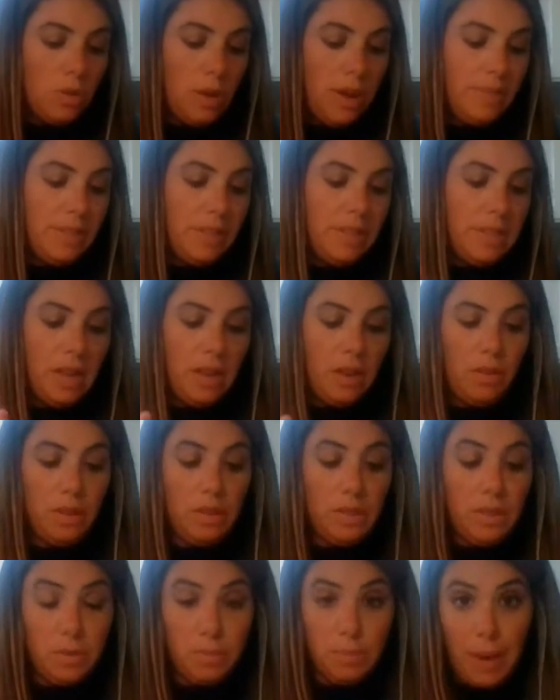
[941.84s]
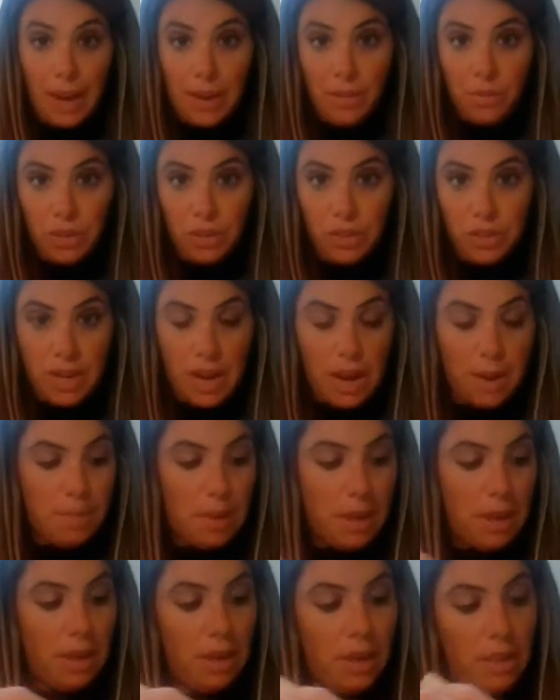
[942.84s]
I have to tell you, this is my first time
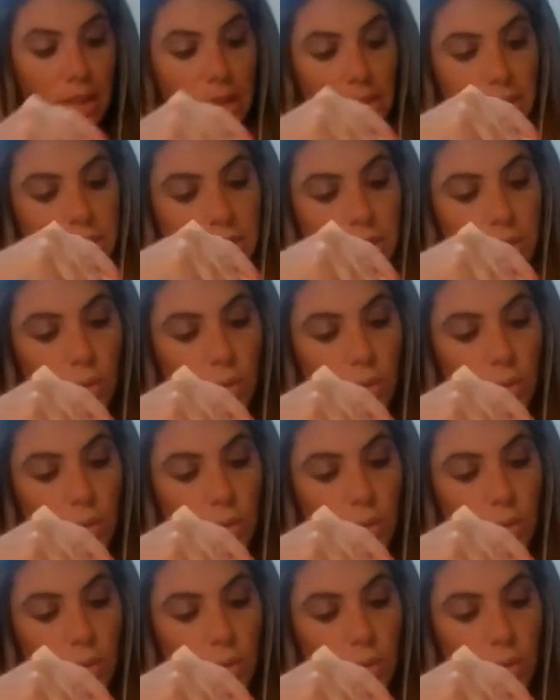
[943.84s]
making this,